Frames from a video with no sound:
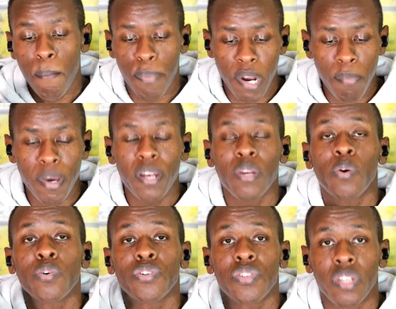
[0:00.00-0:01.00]
primary
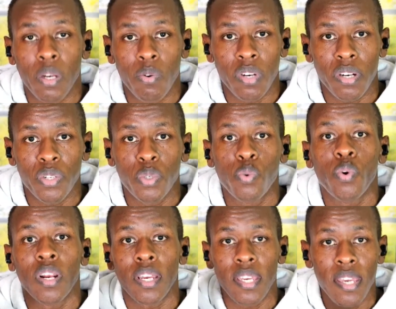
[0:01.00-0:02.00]
or secondary
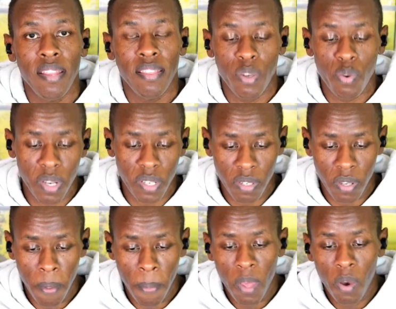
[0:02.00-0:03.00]
school here in the US,
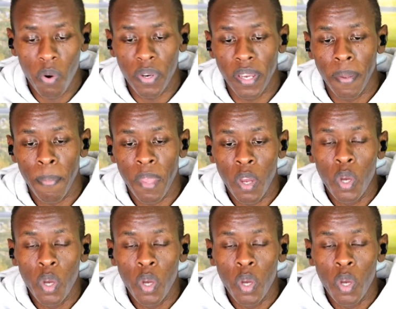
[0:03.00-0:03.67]
okay?